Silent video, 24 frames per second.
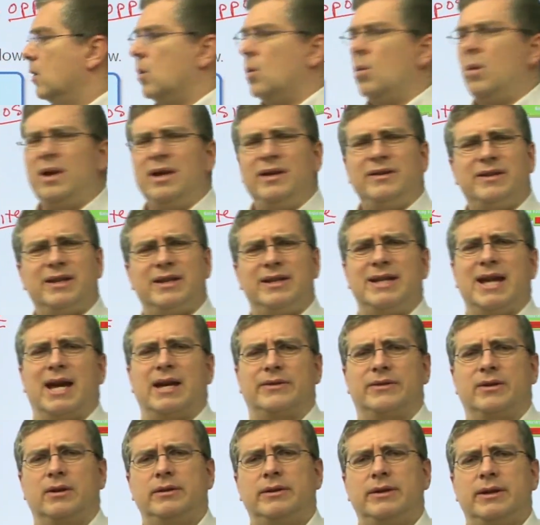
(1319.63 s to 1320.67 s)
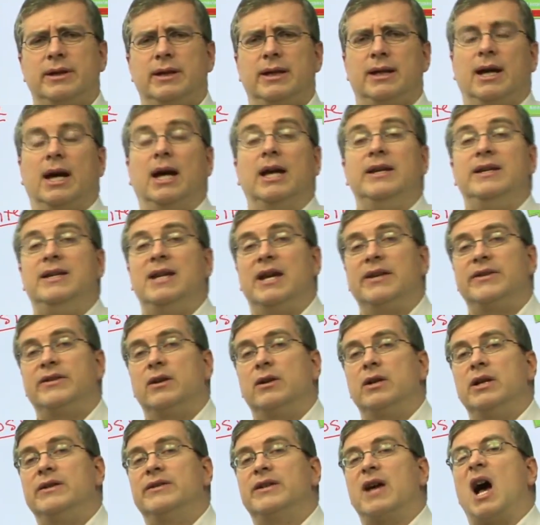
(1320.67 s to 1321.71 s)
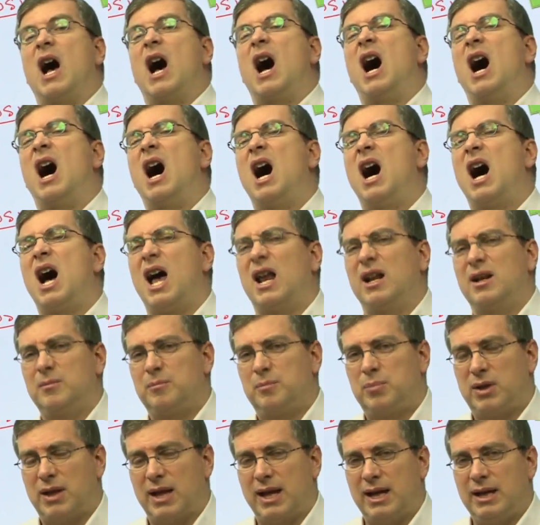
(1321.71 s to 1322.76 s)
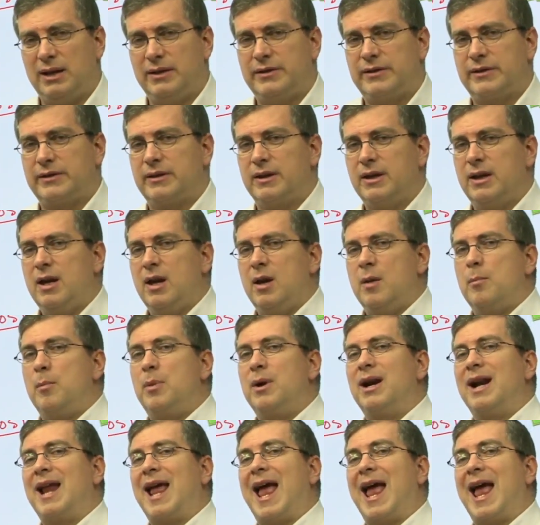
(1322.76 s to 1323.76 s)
What is a desert? A desert is a hot place, but it